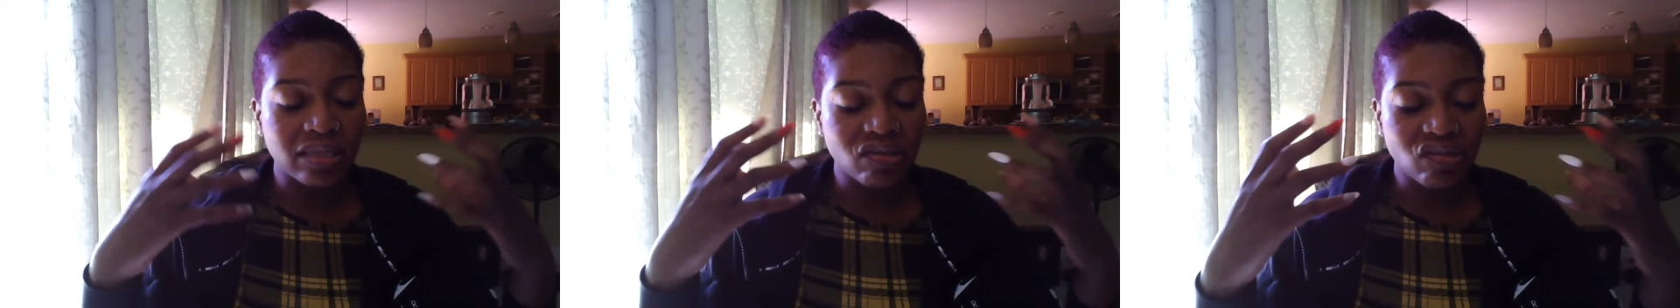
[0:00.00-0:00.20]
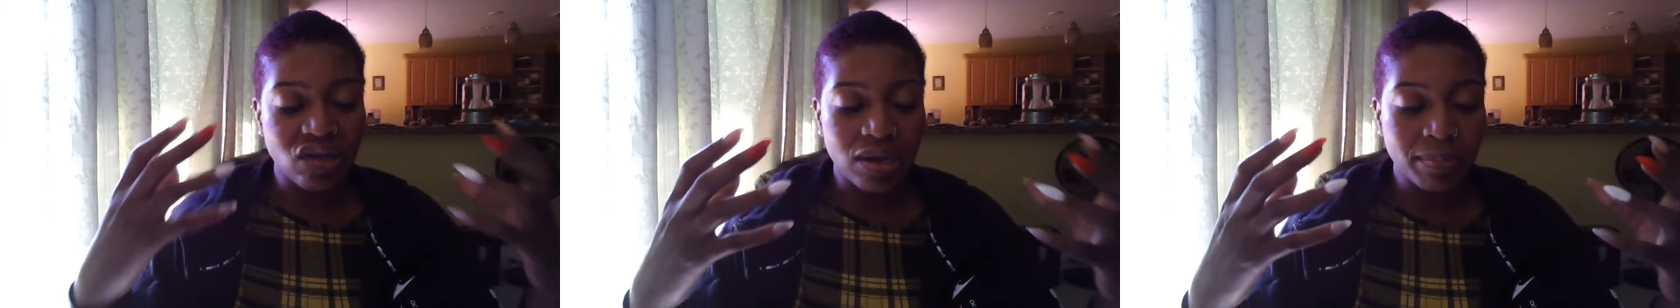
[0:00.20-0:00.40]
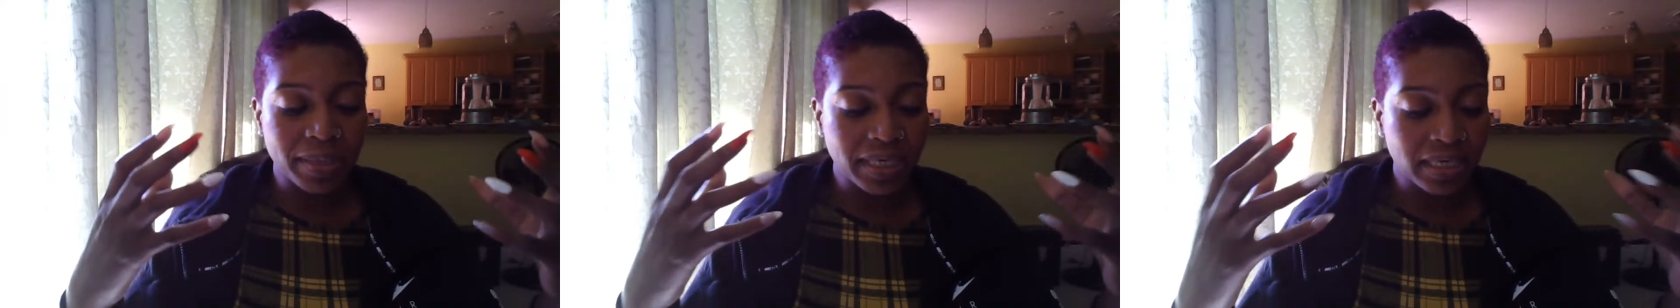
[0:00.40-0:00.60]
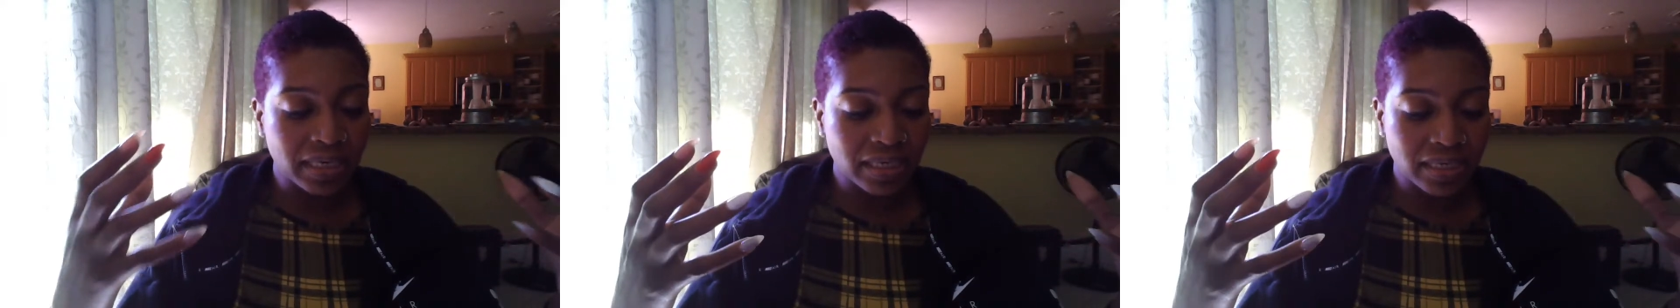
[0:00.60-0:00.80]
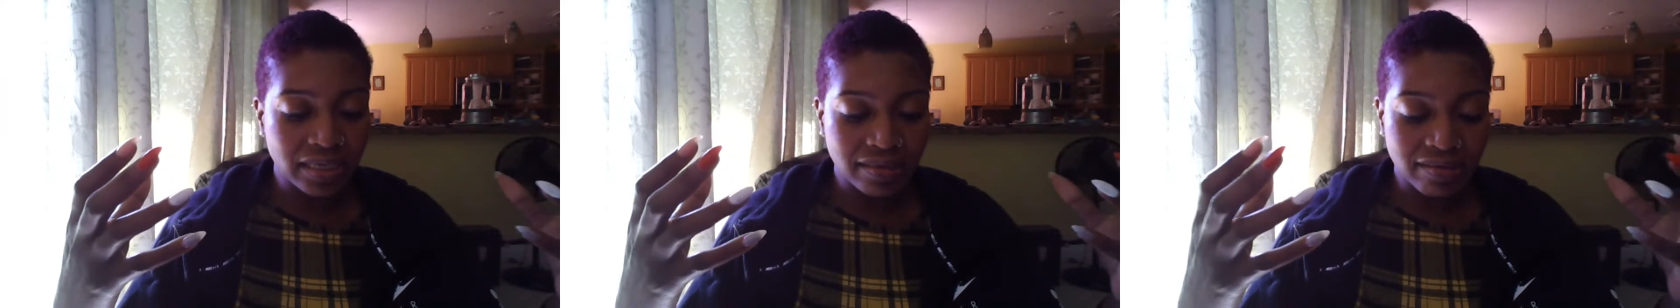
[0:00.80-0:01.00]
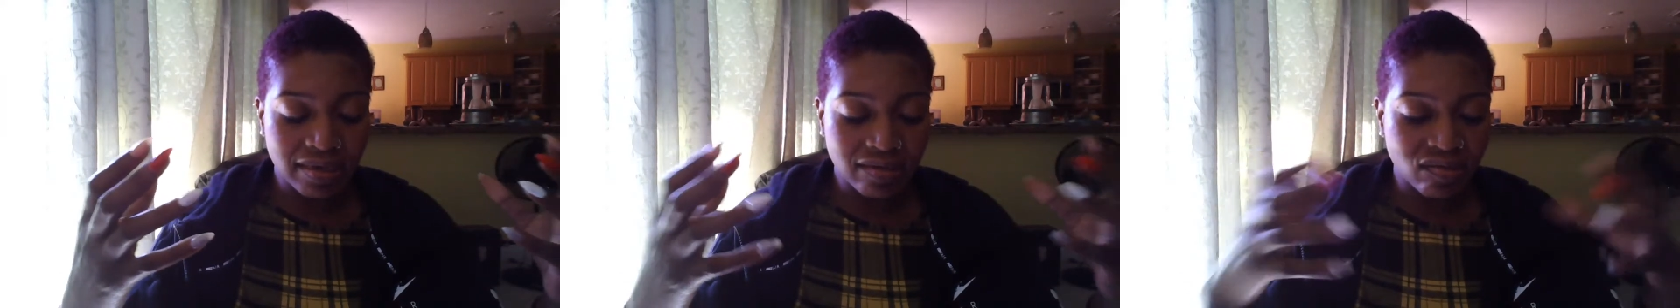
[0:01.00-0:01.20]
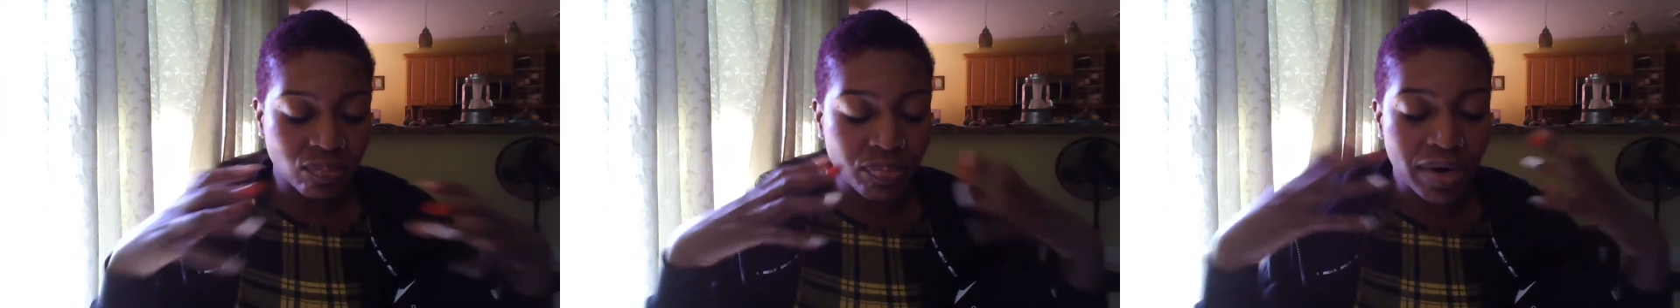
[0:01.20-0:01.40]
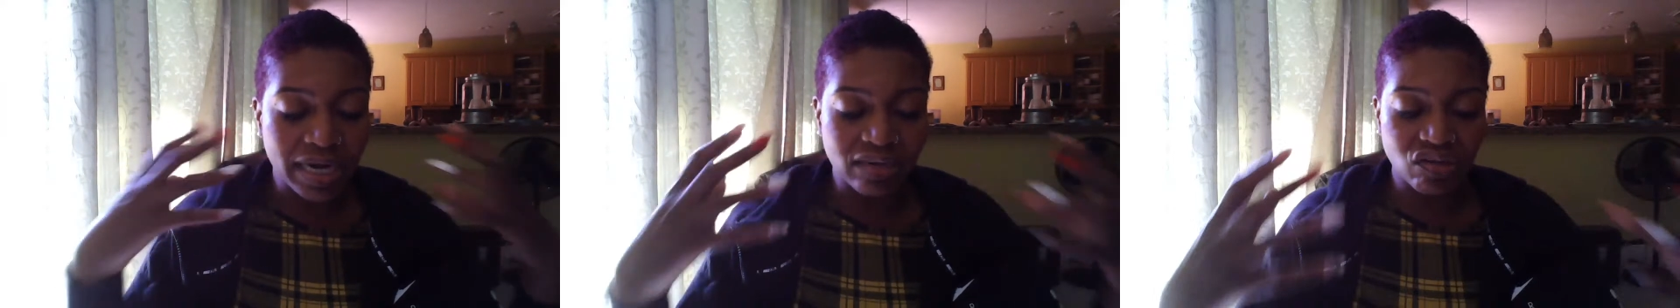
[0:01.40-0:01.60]
the shaman is a
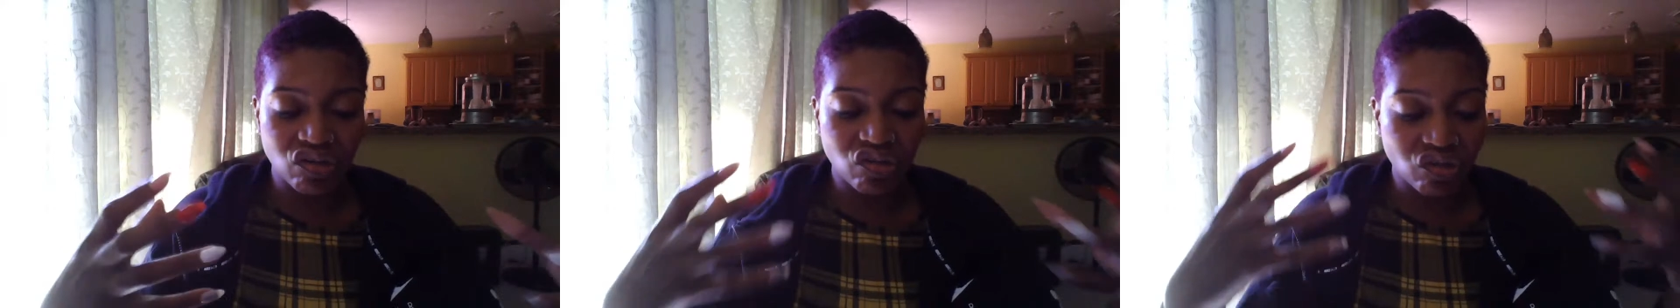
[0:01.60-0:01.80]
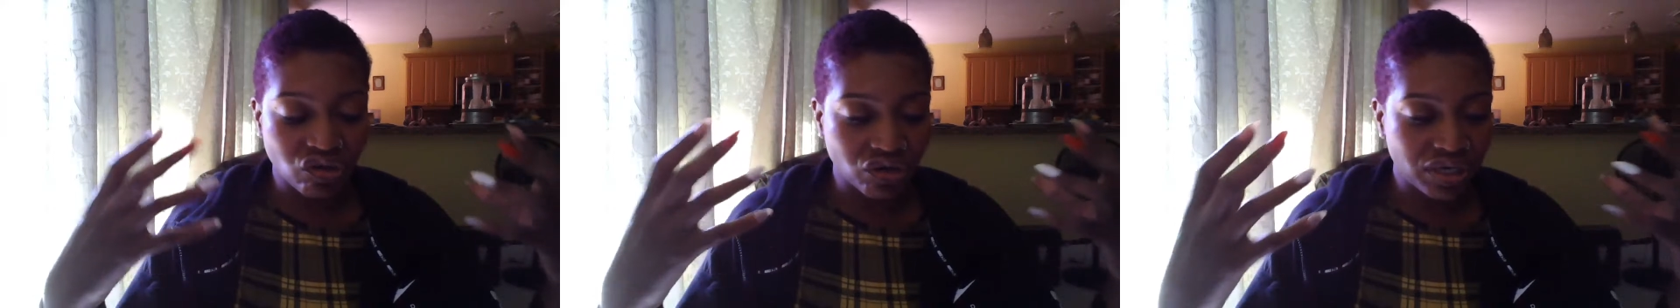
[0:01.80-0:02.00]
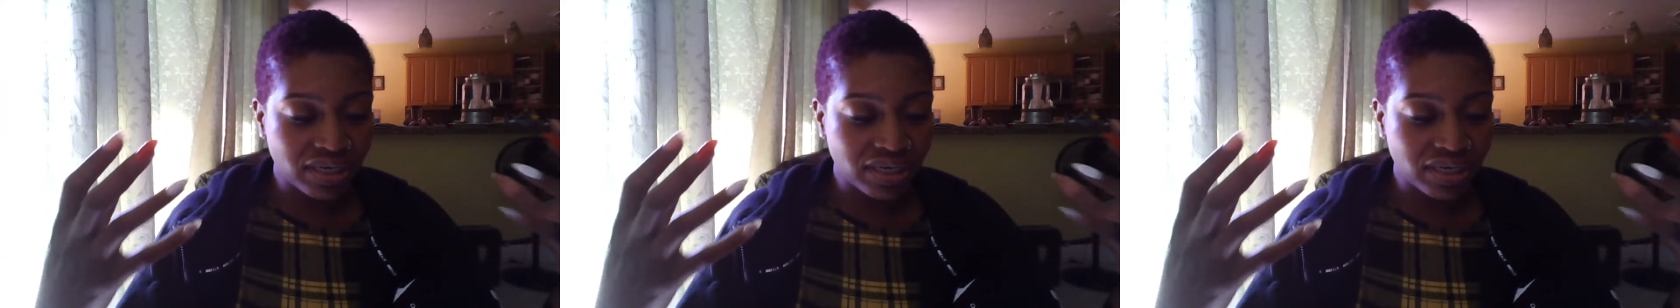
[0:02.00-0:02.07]
practitioner.